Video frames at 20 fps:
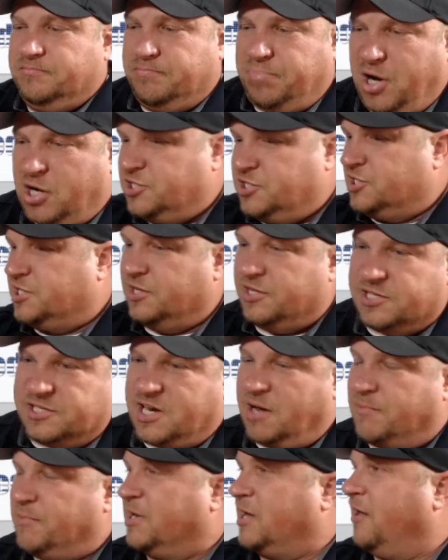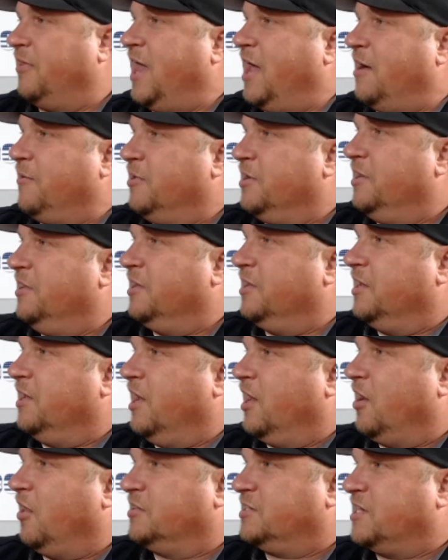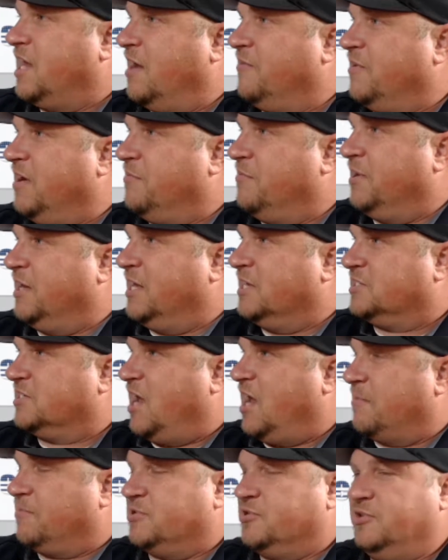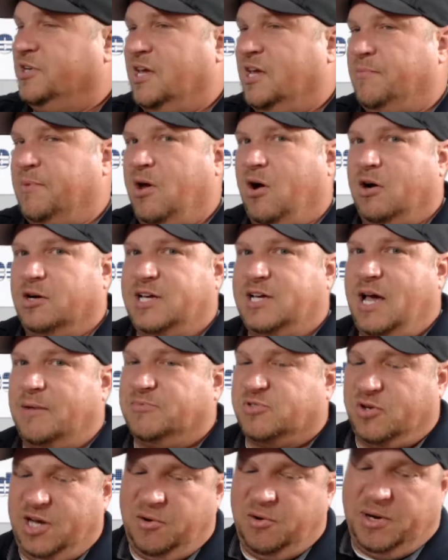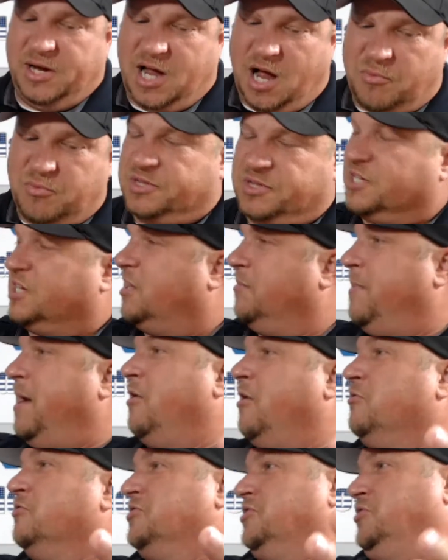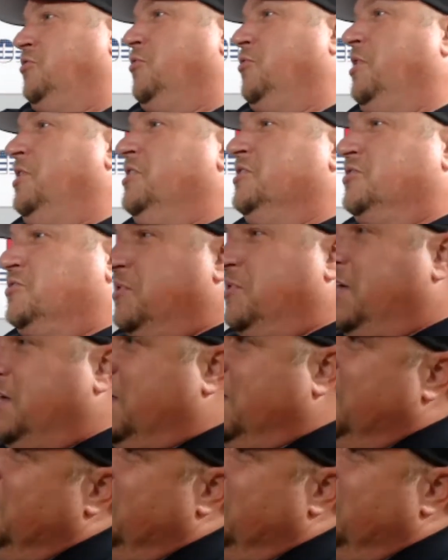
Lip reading: punched in the stomach on that one and the gut all the time, and everybody gets an opportunity to give me a hard time. So here we come with the Camaro story this week,